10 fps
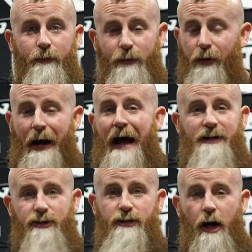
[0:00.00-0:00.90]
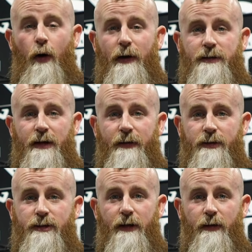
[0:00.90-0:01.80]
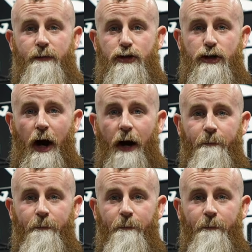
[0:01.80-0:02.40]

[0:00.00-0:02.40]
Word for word: their ass is always in the center of the shot.